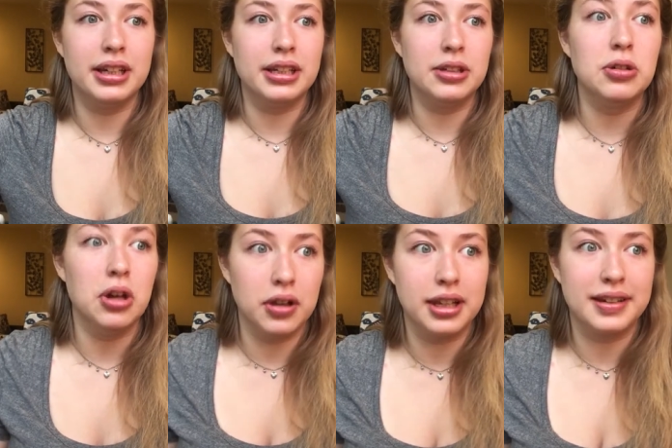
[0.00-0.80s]
and you
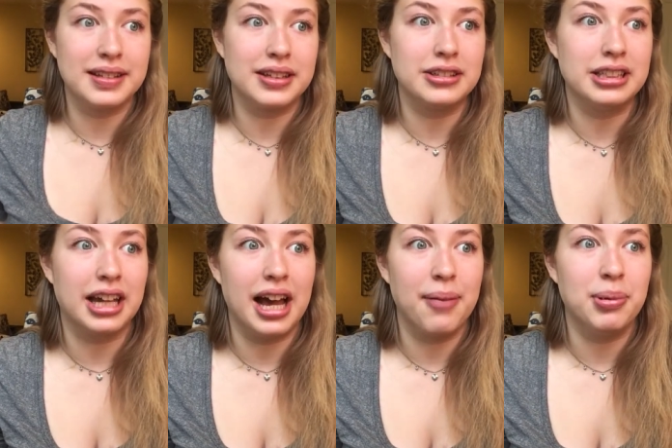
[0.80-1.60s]
know that it's going to
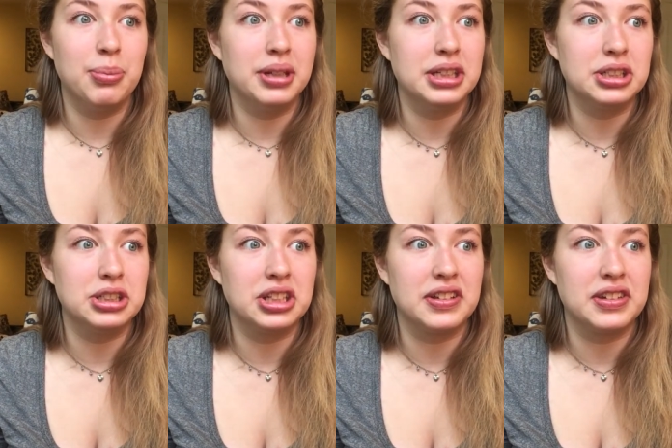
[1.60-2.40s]
happen but you're
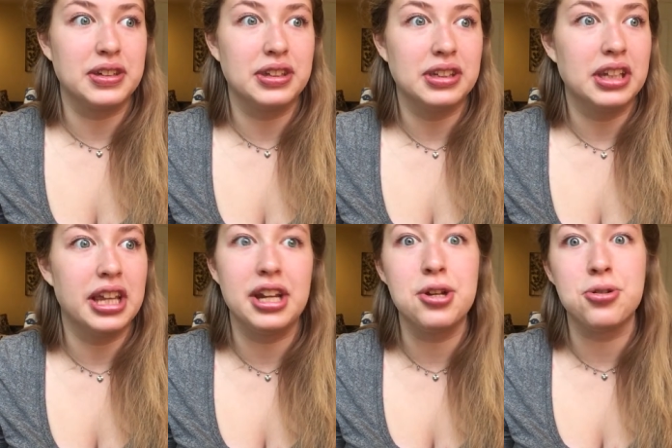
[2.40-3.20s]
just
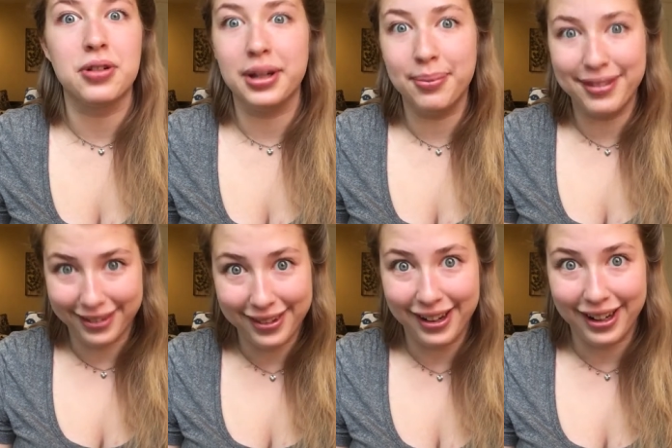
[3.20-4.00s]
in a dream
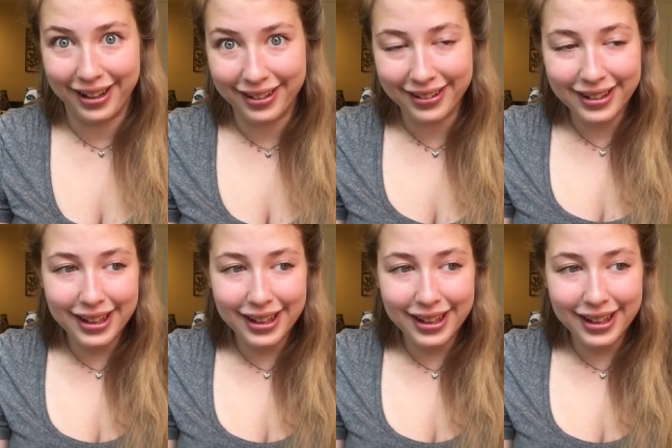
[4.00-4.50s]
state